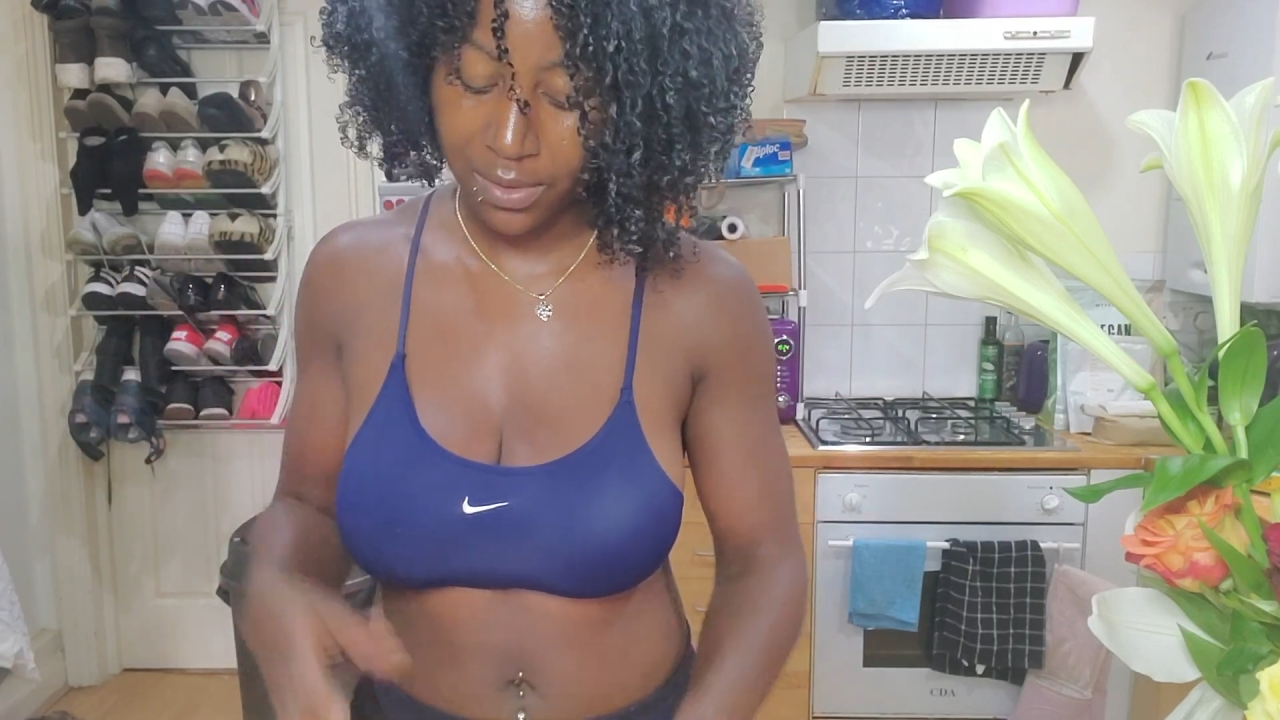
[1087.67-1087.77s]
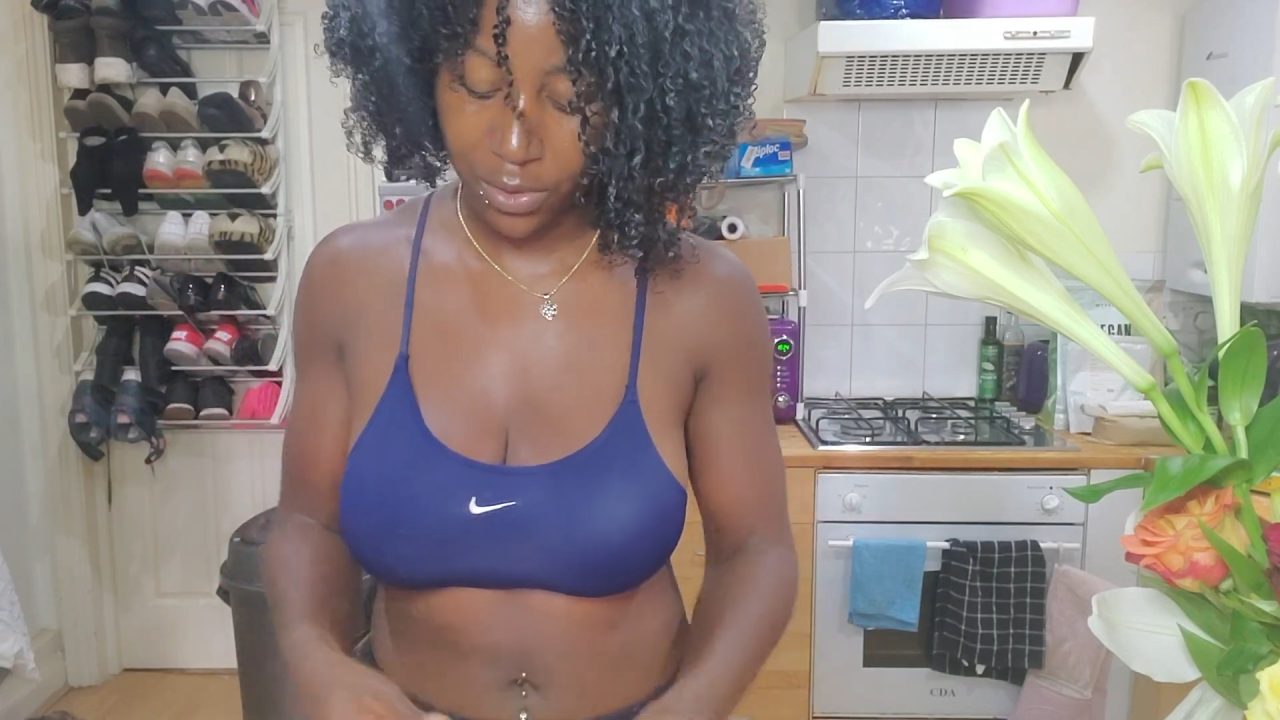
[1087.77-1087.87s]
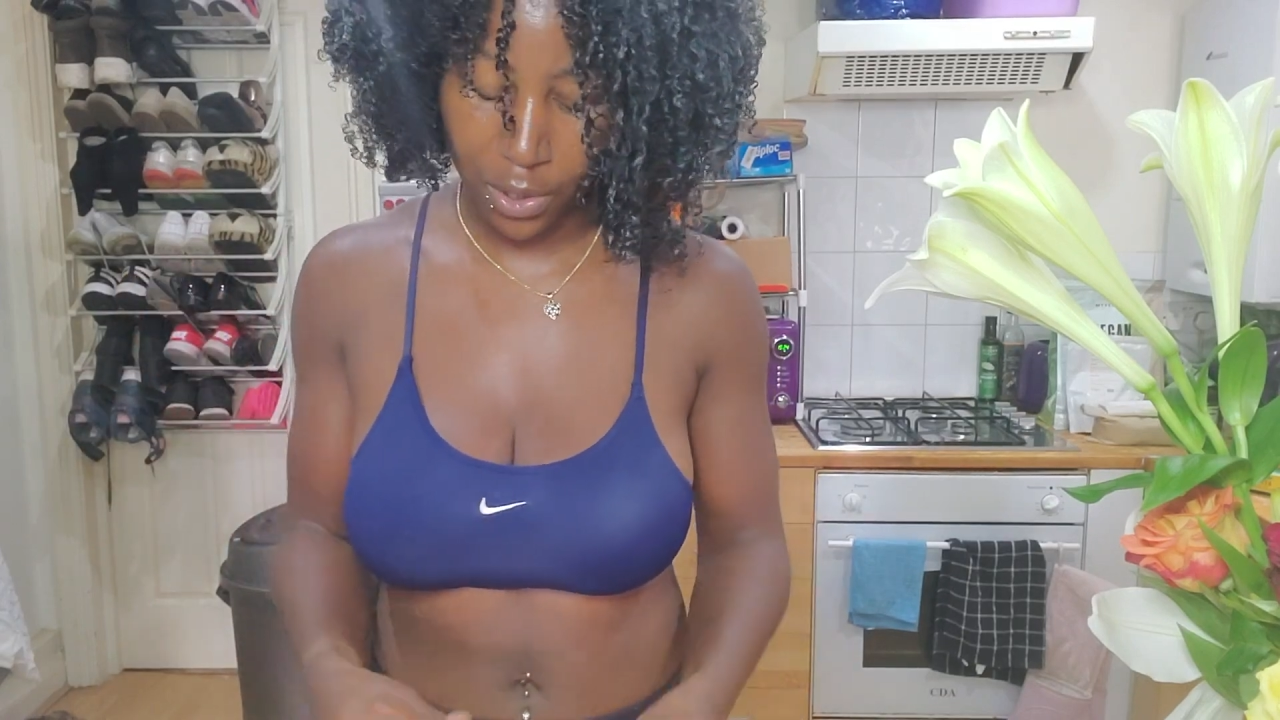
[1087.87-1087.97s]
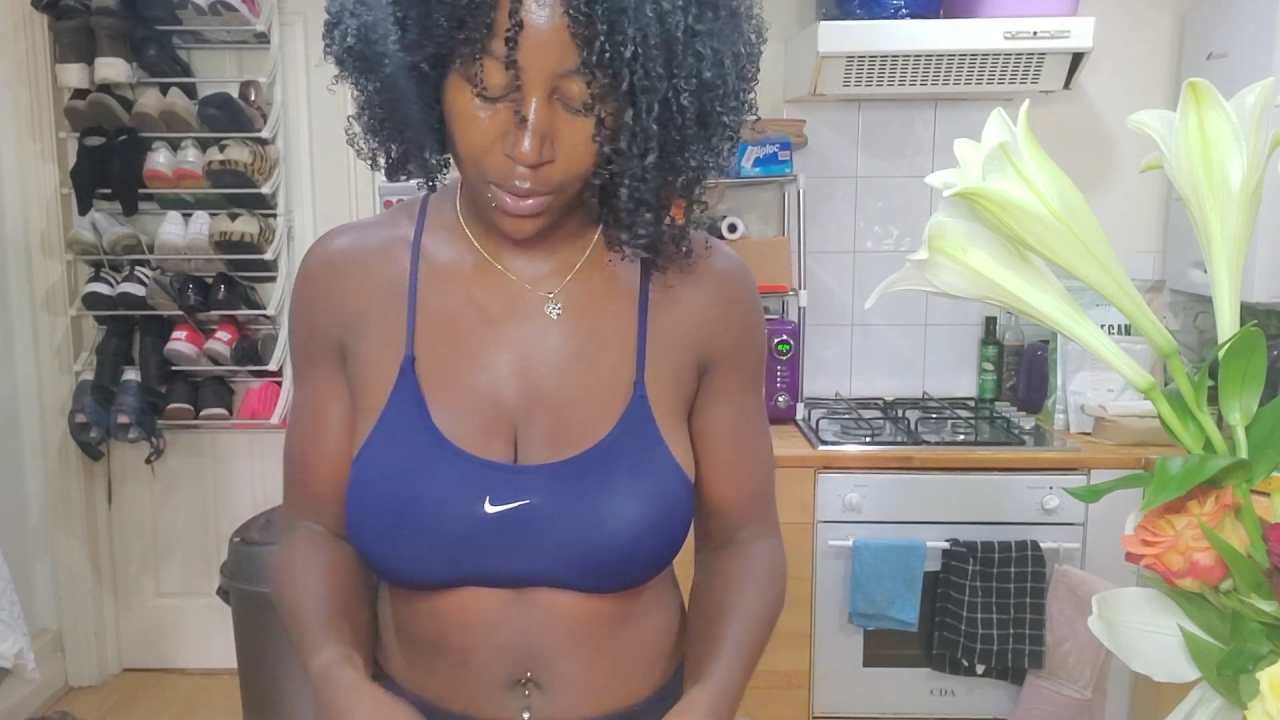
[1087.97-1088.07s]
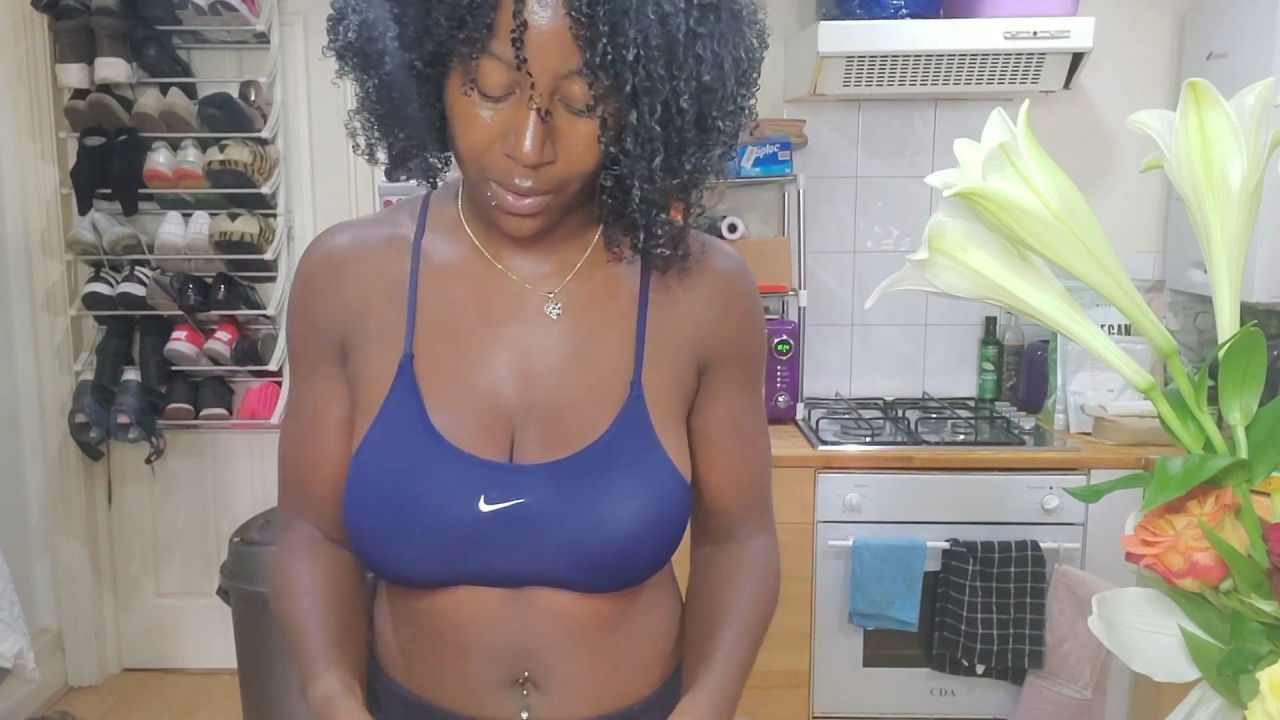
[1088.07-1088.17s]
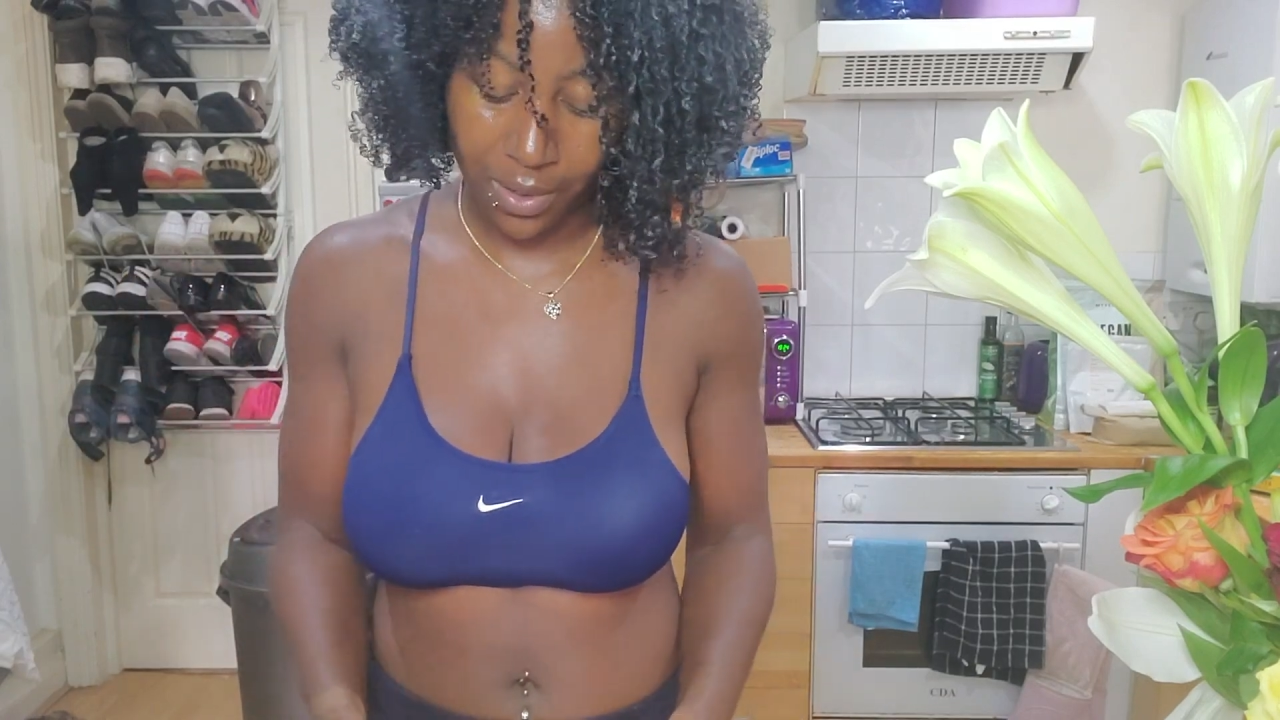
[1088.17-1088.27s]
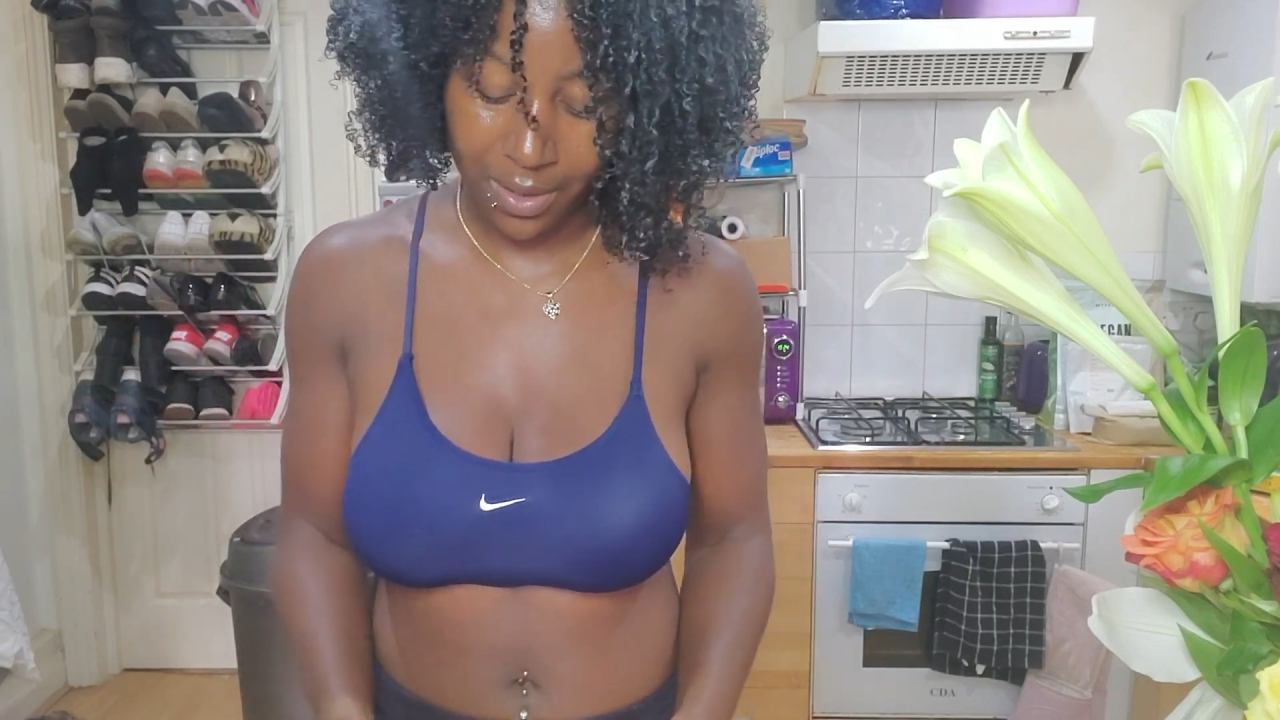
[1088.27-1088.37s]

so